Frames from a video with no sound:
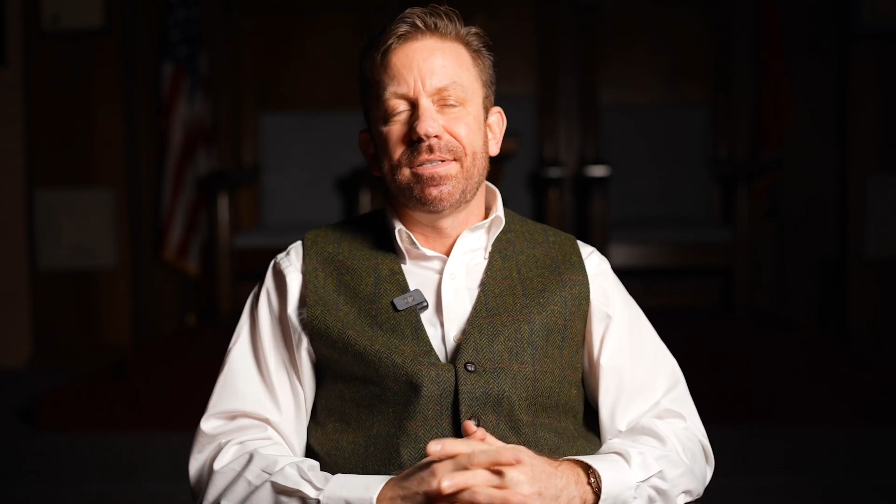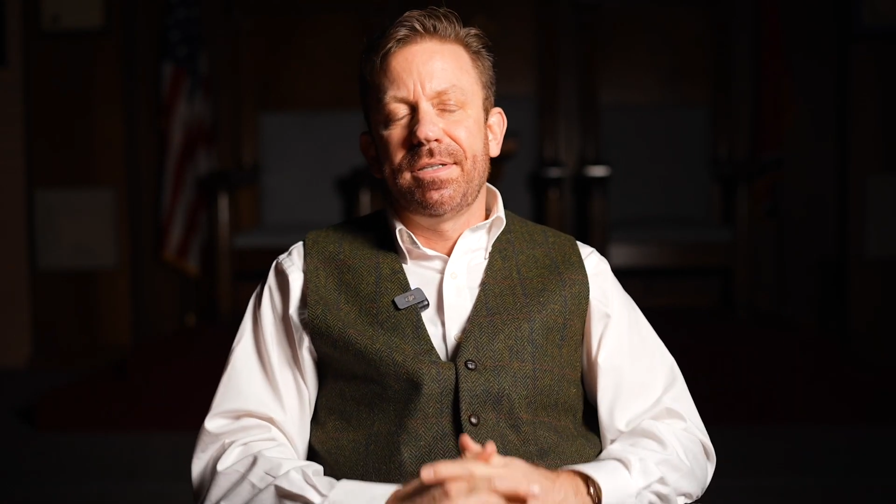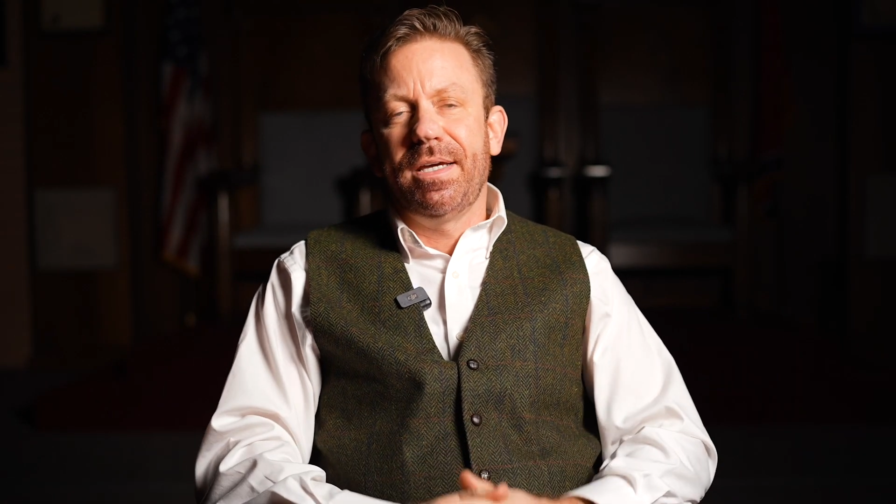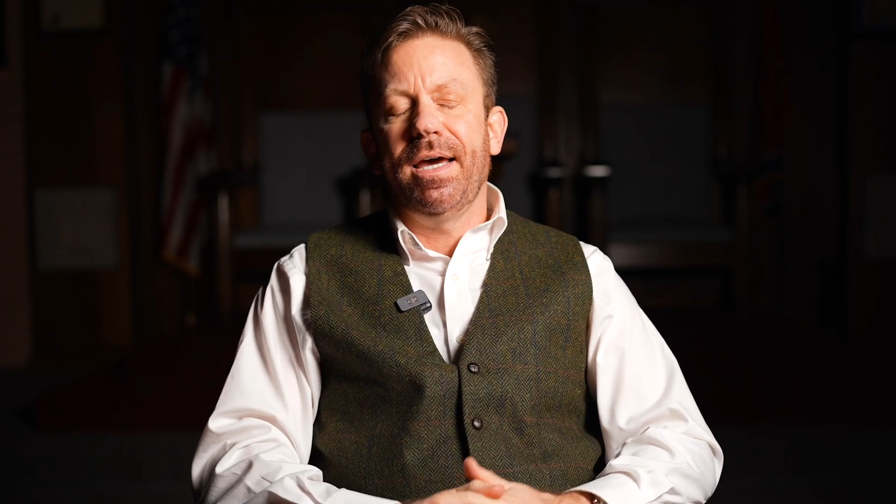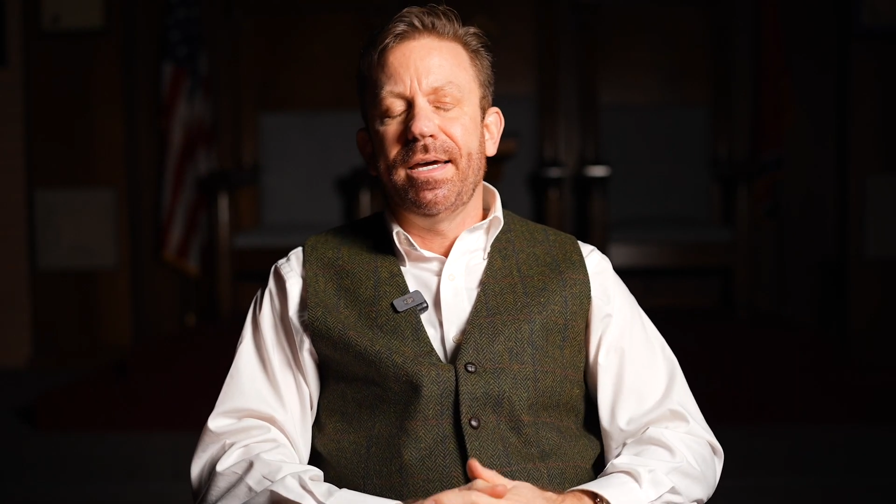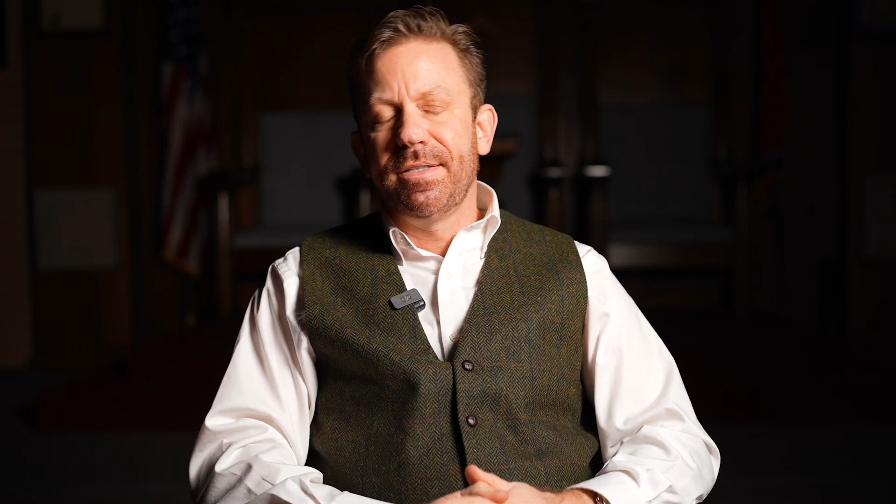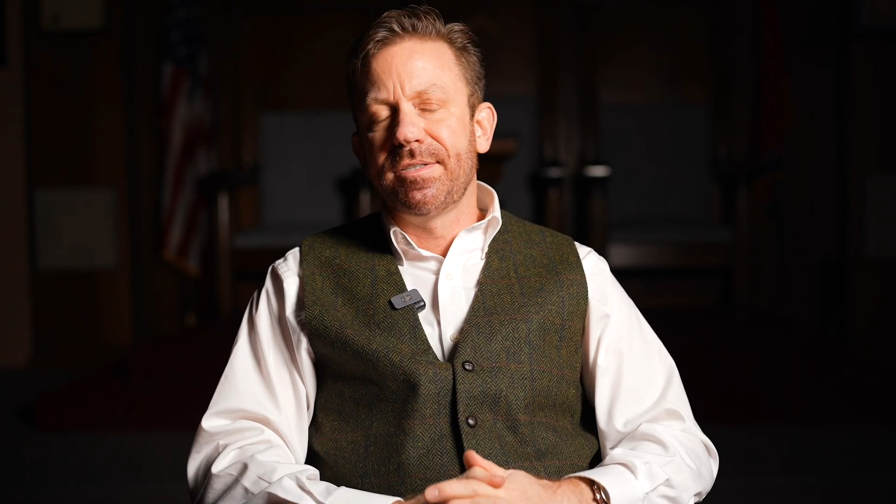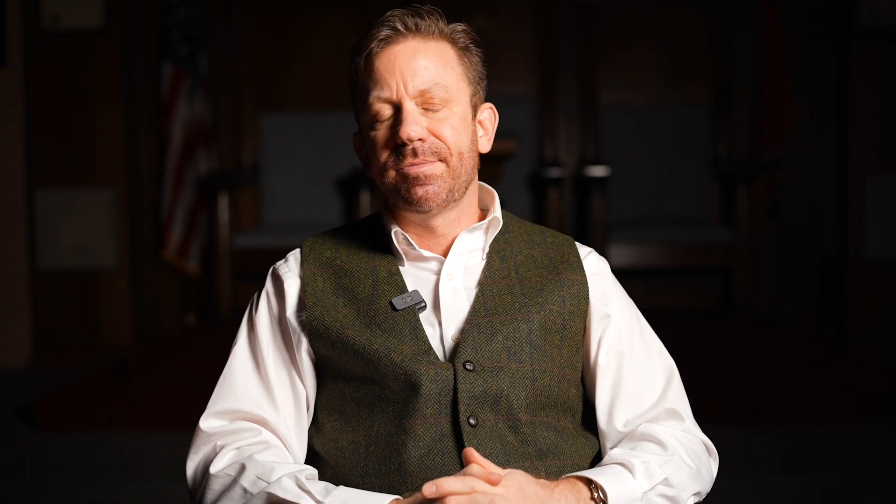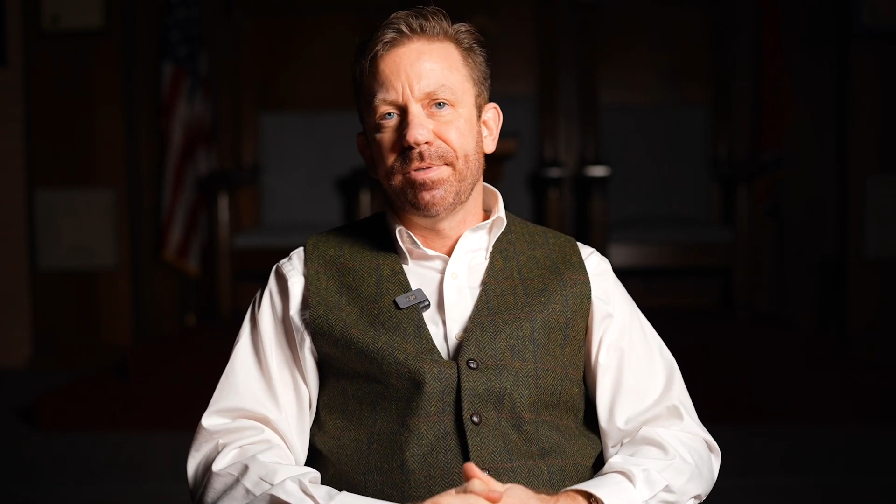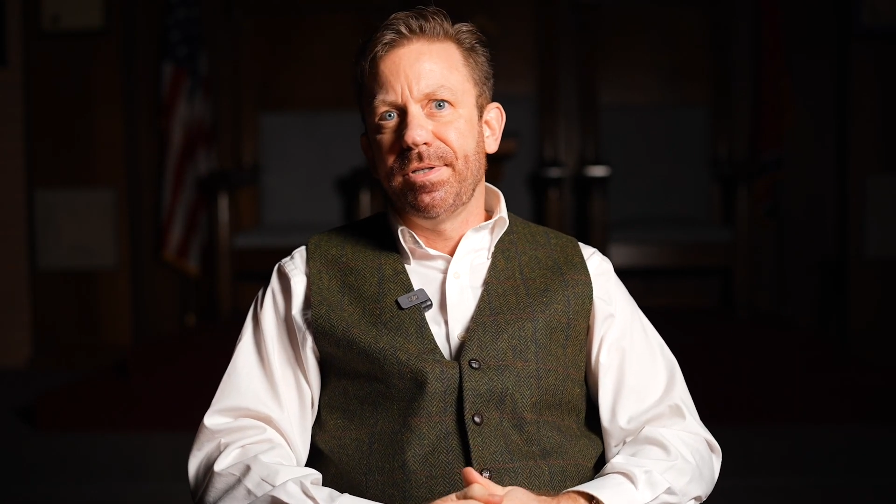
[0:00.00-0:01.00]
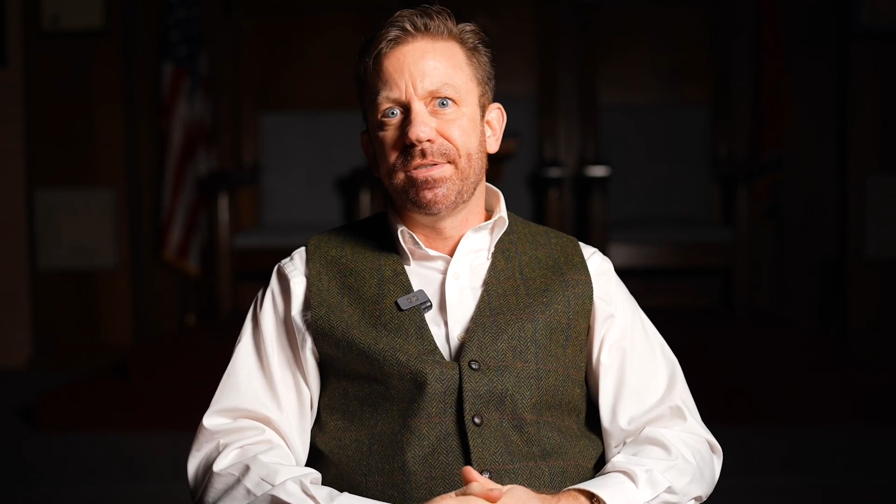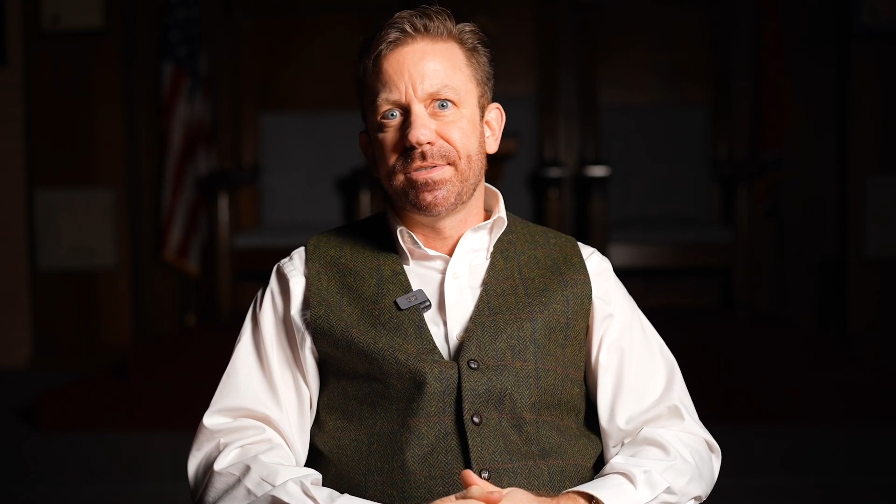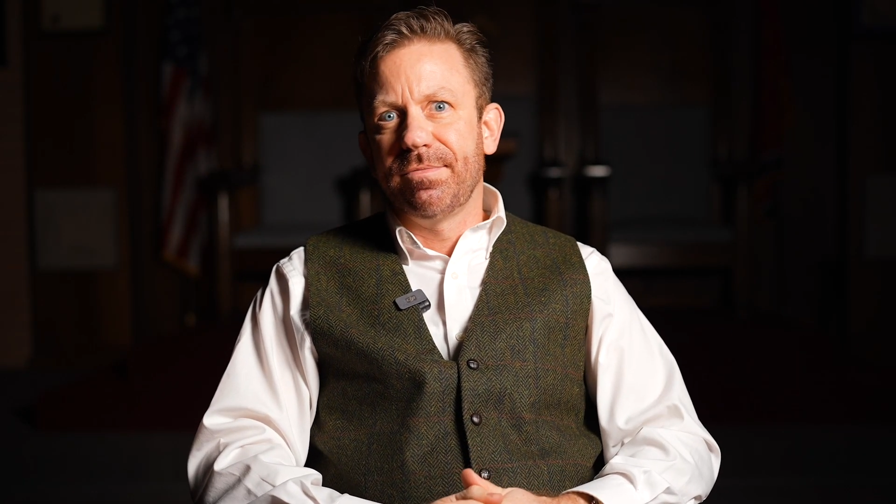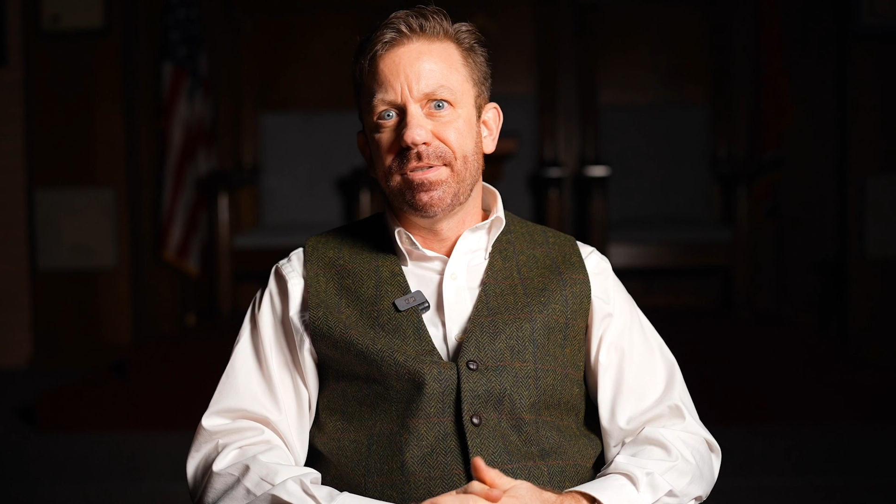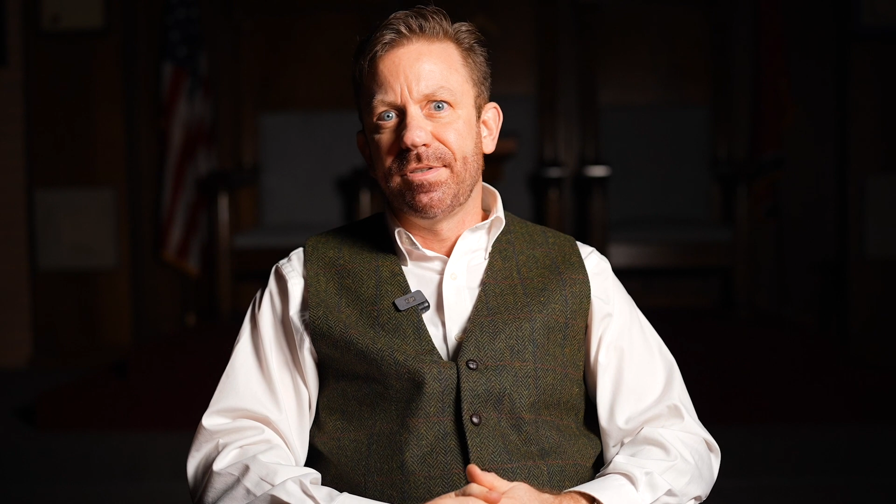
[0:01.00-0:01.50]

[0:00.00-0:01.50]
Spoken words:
they had an experience of the